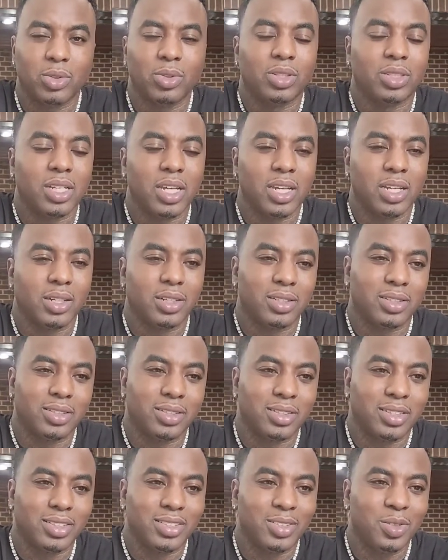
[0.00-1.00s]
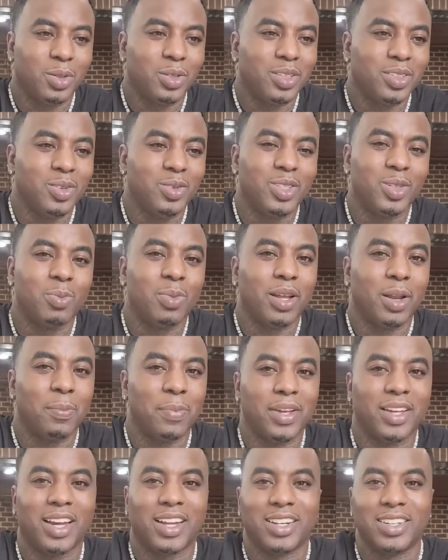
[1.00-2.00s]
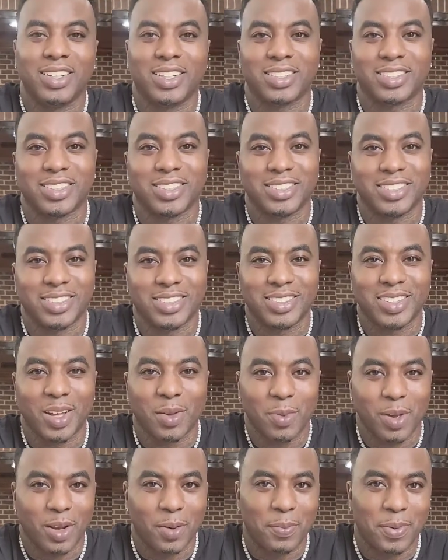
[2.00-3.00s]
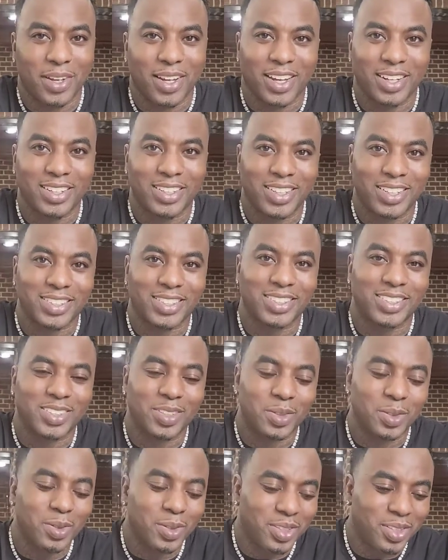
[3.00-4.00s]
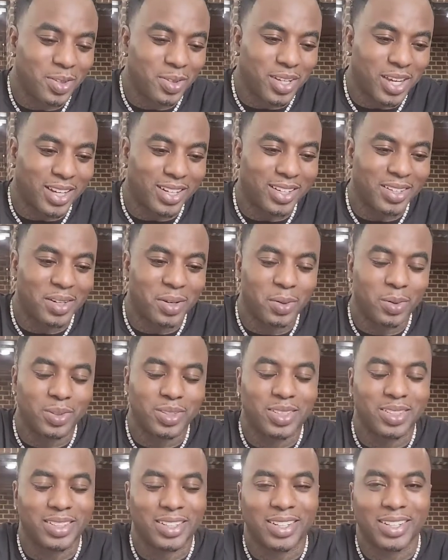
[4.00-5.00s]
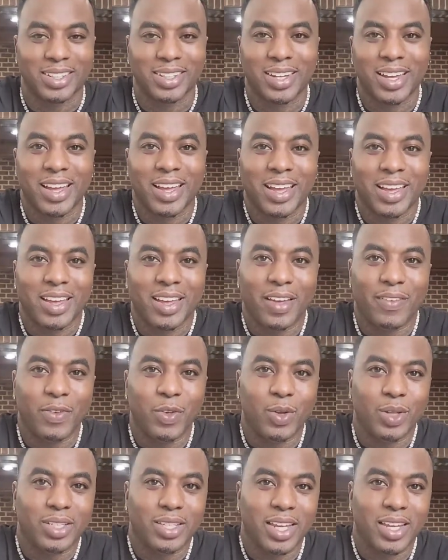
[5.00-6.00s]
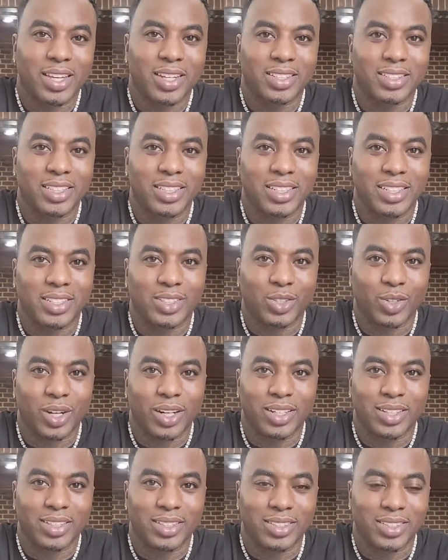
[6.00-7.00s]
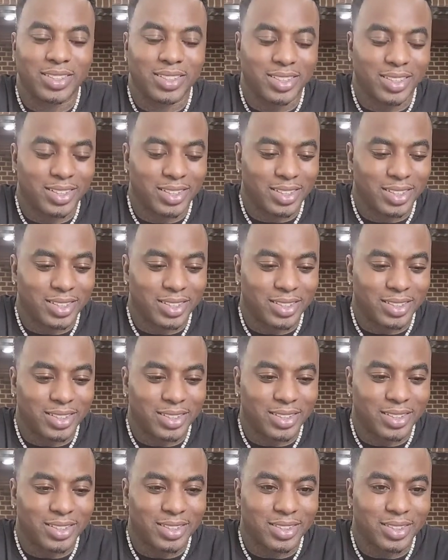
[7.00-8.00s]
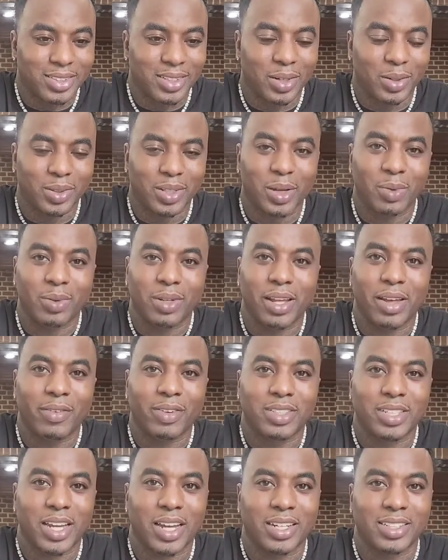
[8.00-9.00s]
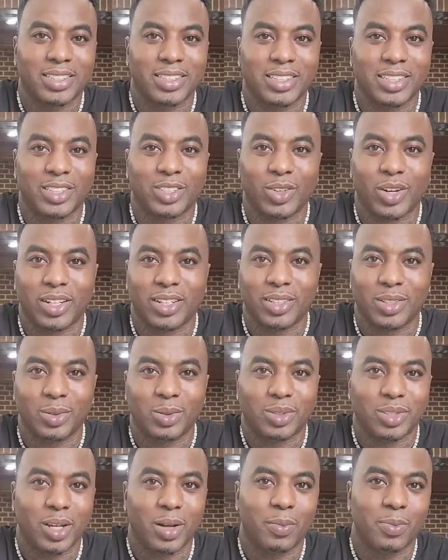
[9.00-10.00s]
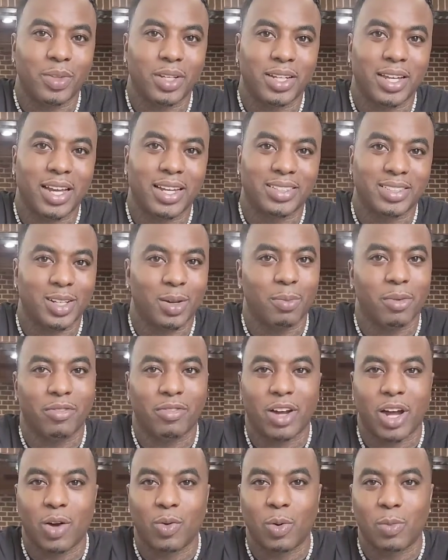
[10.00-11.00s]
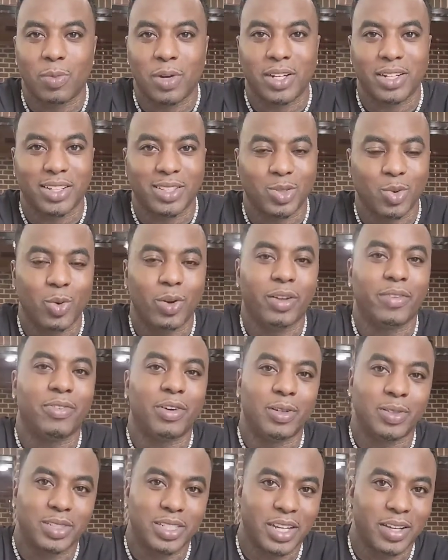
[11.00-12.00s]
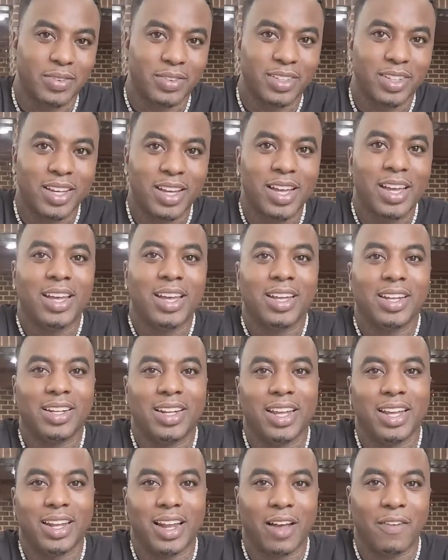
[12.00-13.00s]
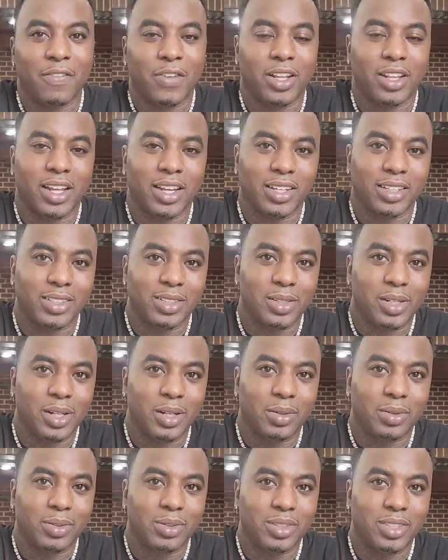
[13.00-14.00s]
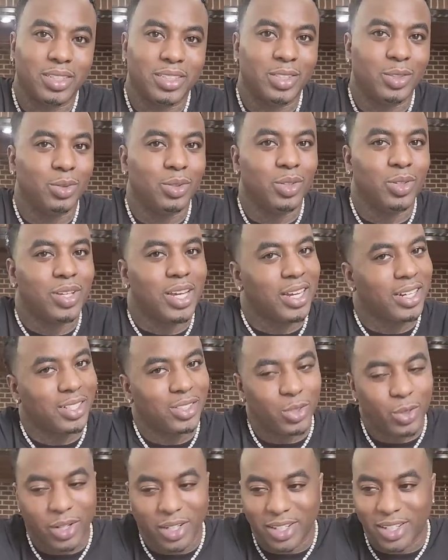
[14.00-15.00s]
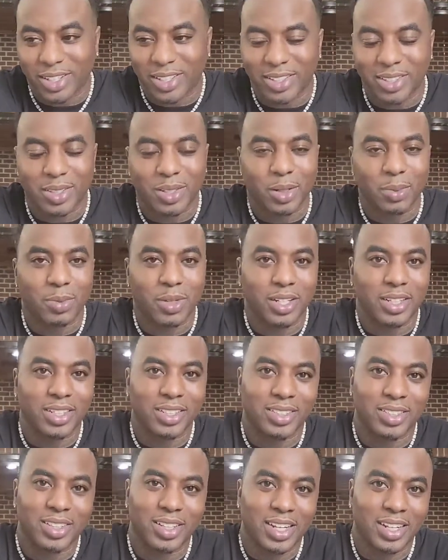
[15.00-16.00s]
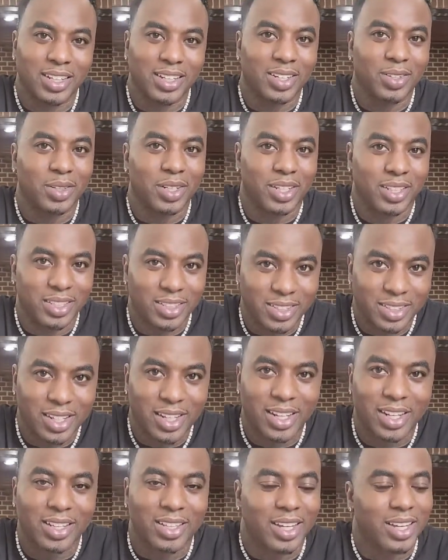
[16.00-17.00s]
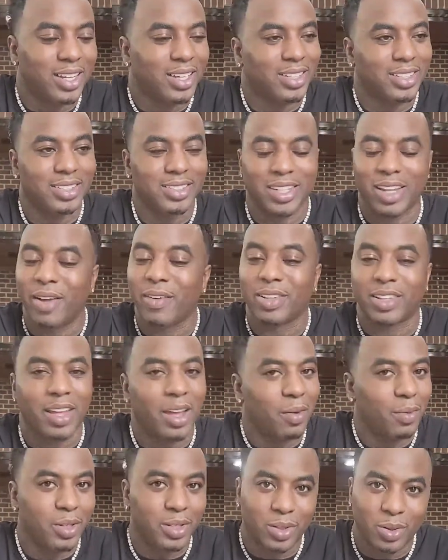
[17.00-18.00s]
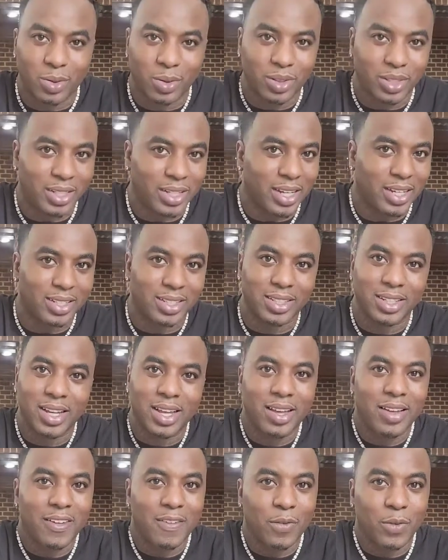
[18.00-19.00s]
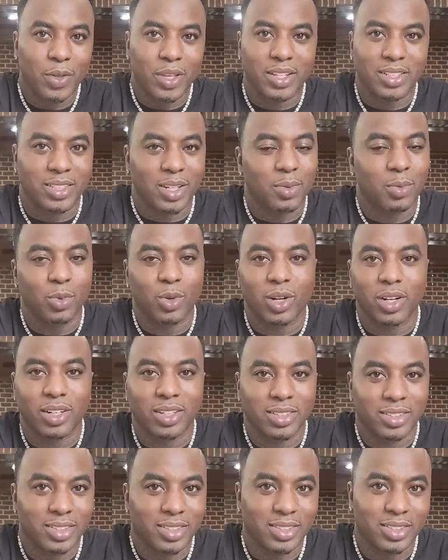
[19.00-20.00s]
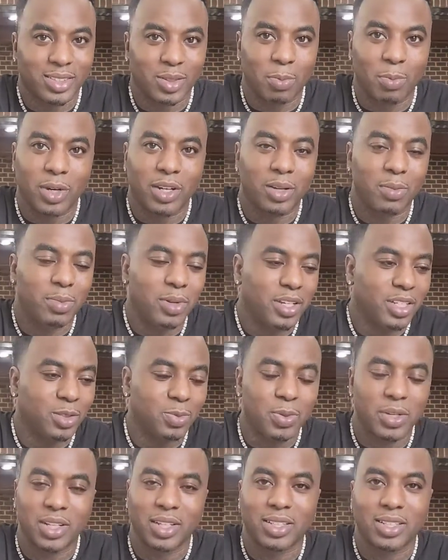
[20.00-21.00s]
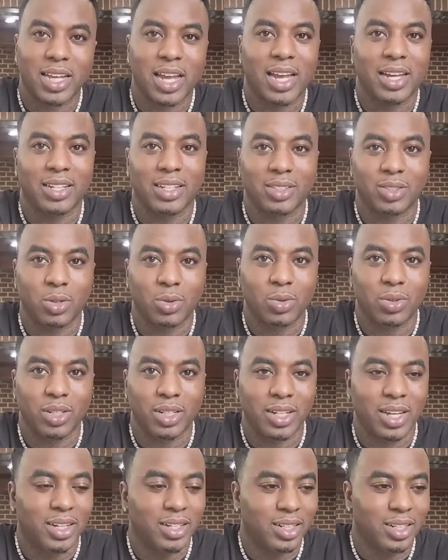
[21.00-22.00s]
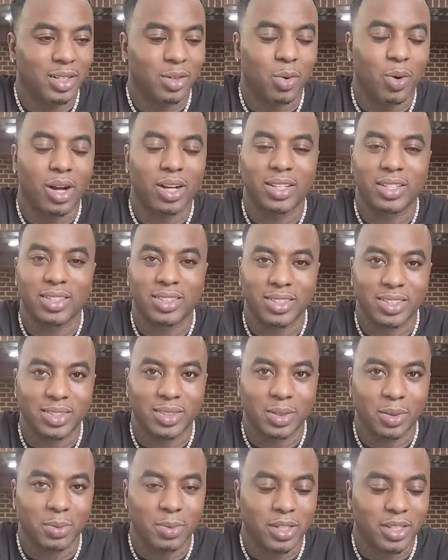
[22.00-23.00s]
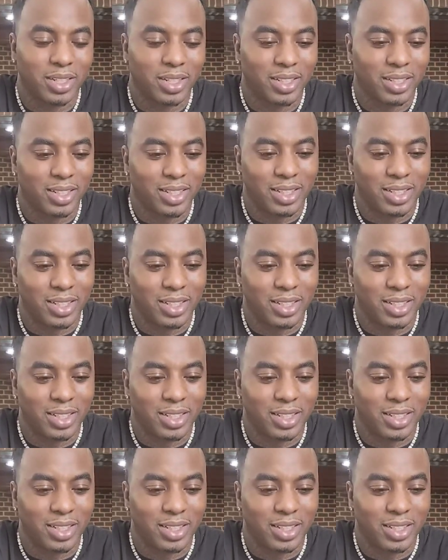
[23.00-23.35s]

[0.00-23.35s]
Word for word: You could tell you could you should better pick out a hustler. You gotta better pick out a mm-hmm. hustler. So you you kind of know it's like if you could tell she's just trying to uh, you know give every time she's just trying to do something that got something involved with money twenty four seven. Then I feel like you know you, you kind of tricking, you know what I mean? Because you're like, okay, everything everything we doing, it got it's somewhere some money being spent tied into it. It ain't nothing quality, you know what I mean?